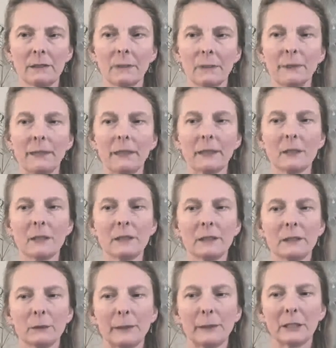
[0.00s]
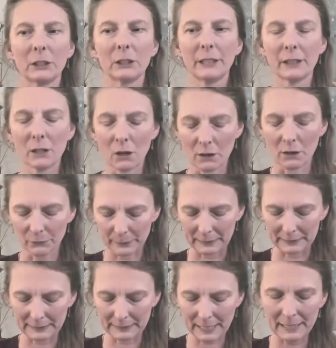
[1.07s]
So we're switching off,
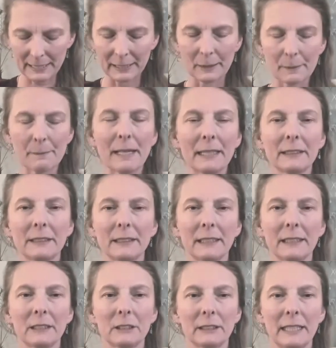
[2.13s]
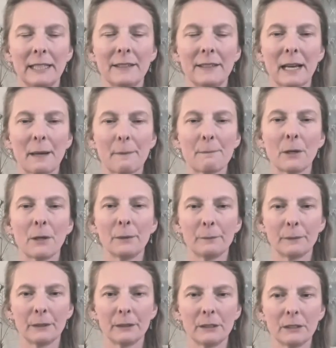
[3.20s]
we're sending a message in that
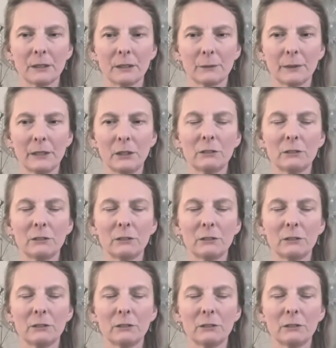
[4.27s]
moment.